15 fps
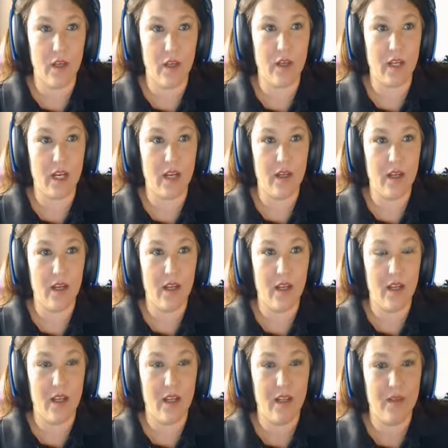Okay.
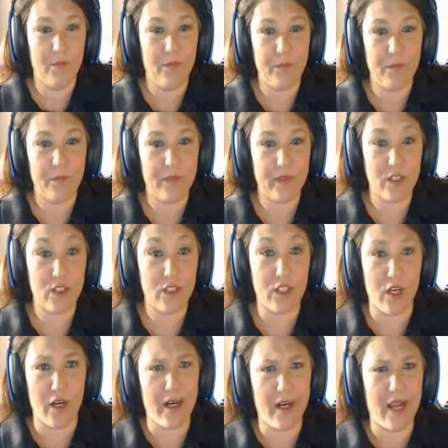
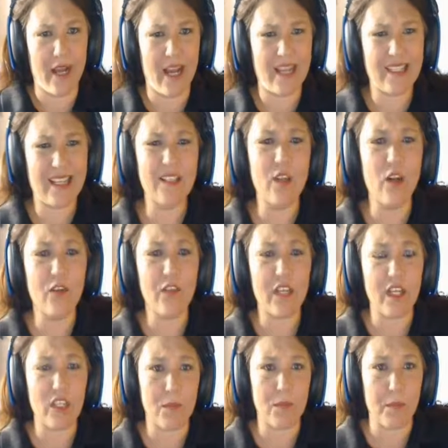Sorry. I, a
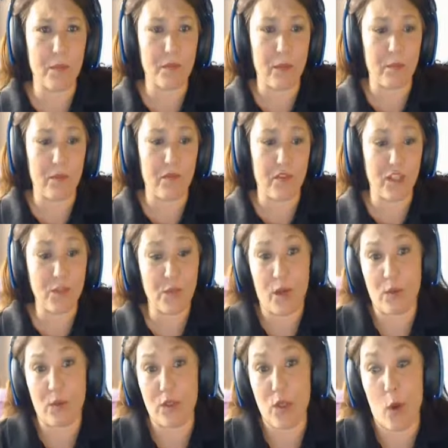notification popped up in
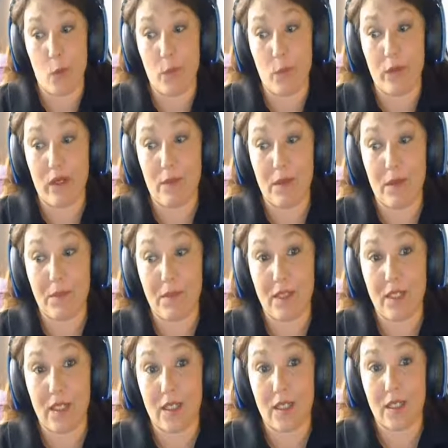Facebook. I was hoping it might
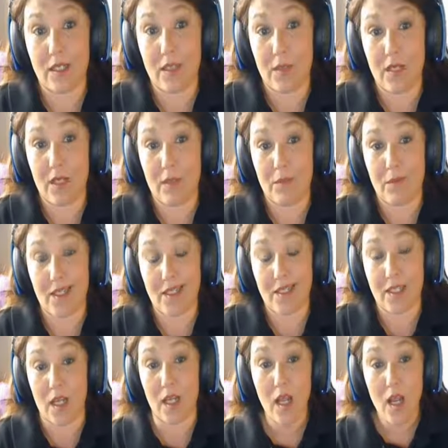be Dennis coming in, but
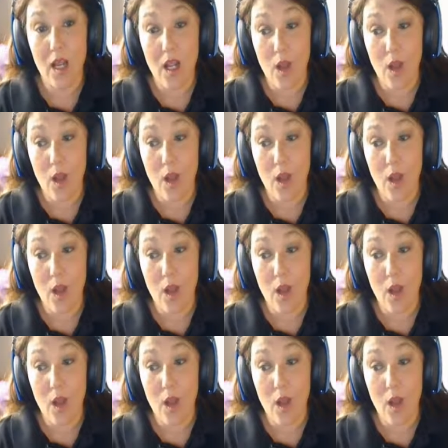it's not.